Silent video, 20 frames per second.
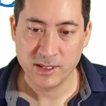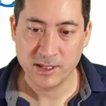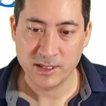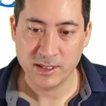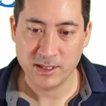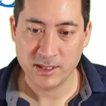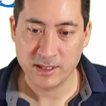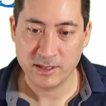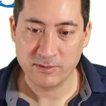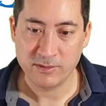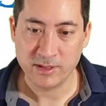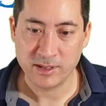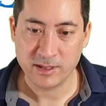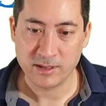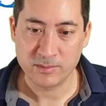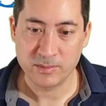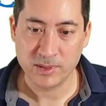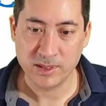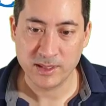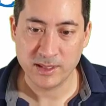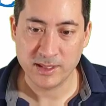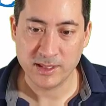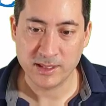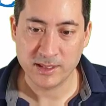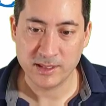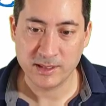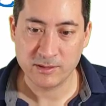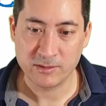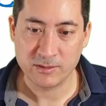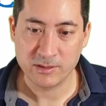if they're completely
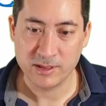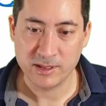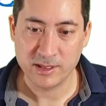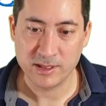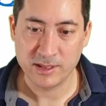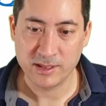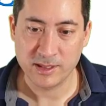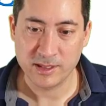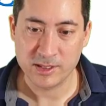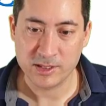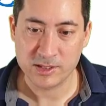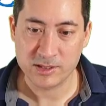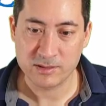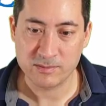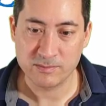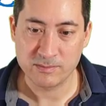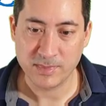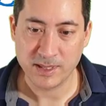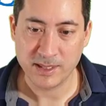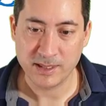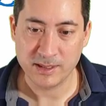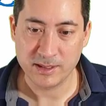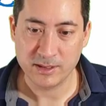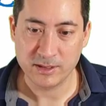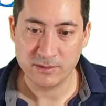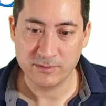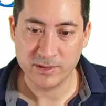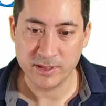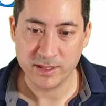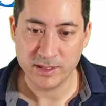unequally and they're just mainly
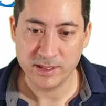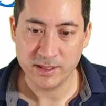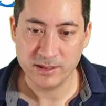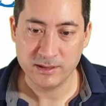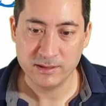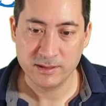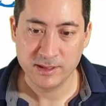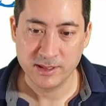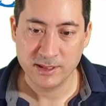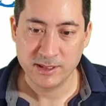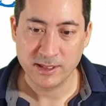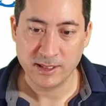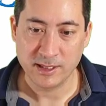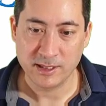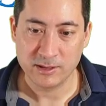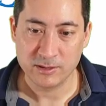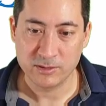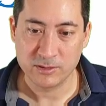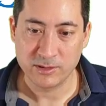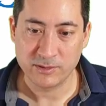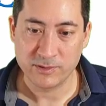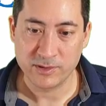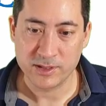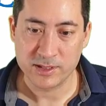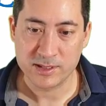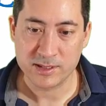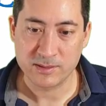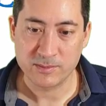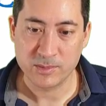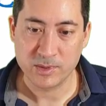over here, or if they're
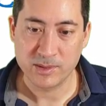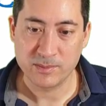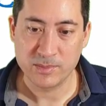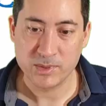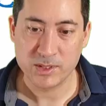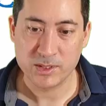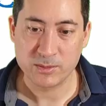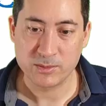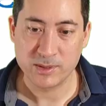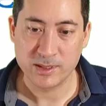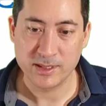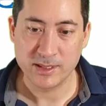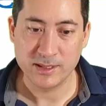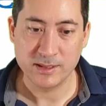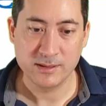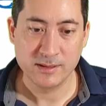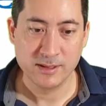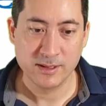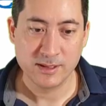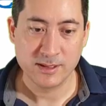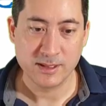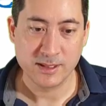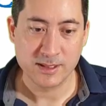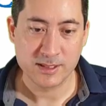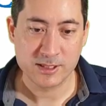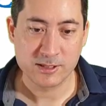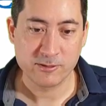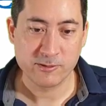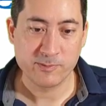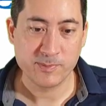somewhere in between.
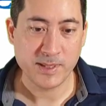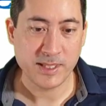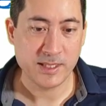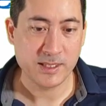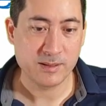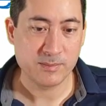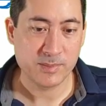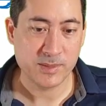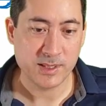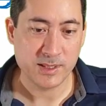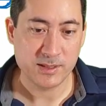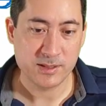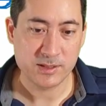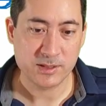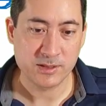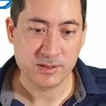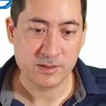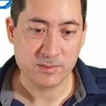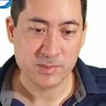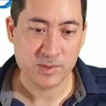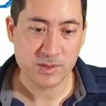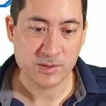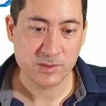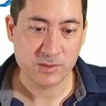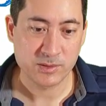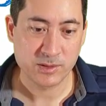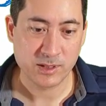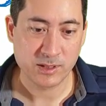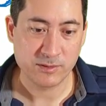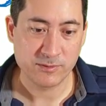And so we've made up these terms
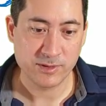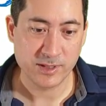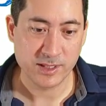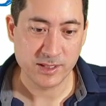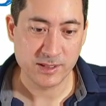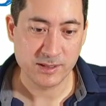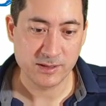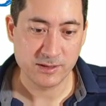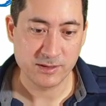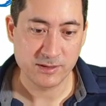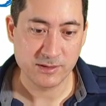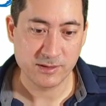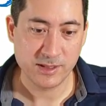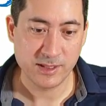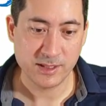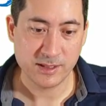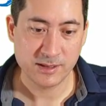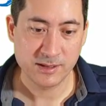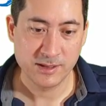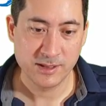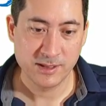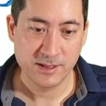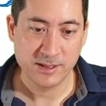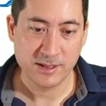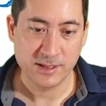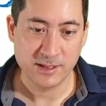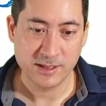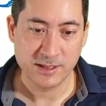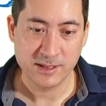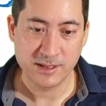called covalent ionic.
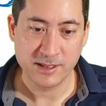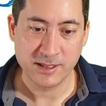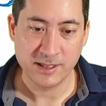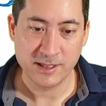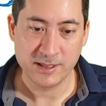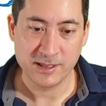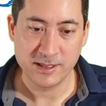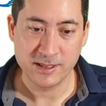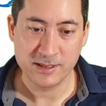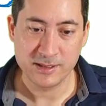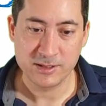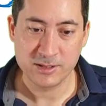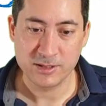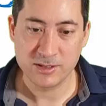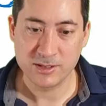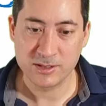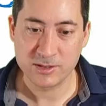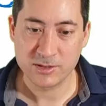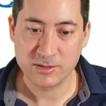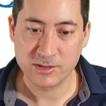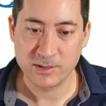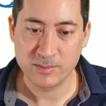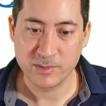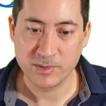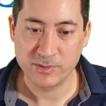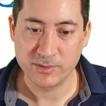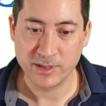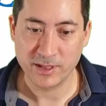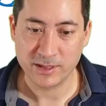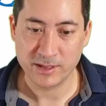And then to describe the
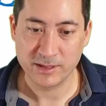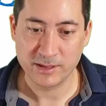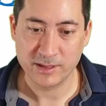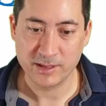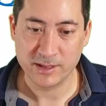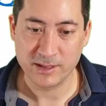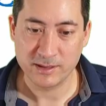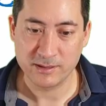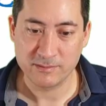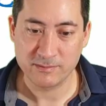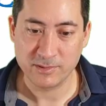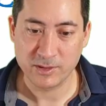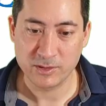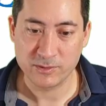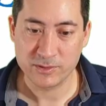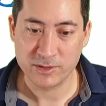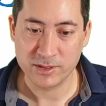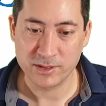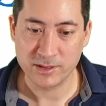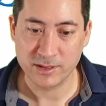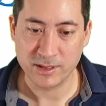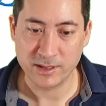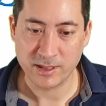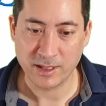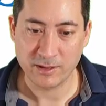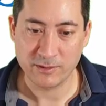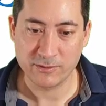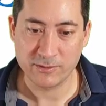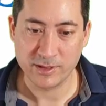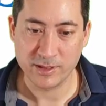fact that they're often
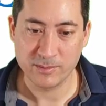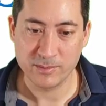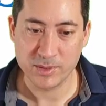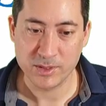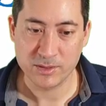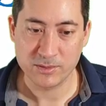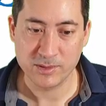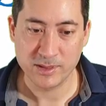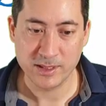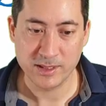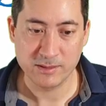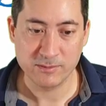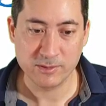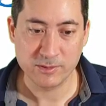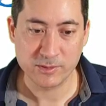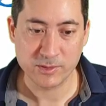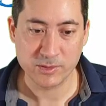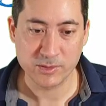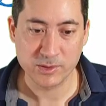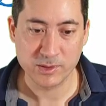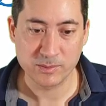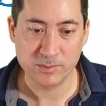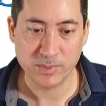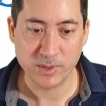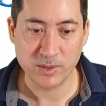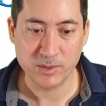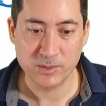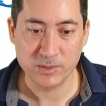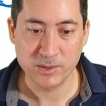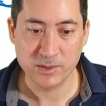halfway in between, we've called it
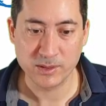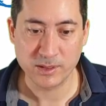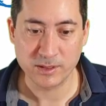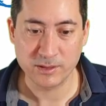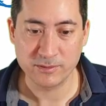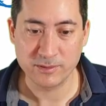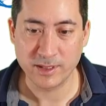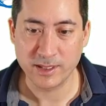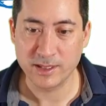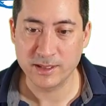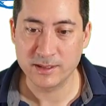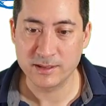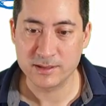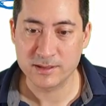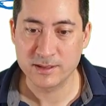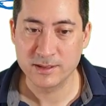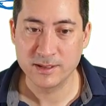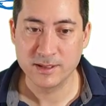polar covalent.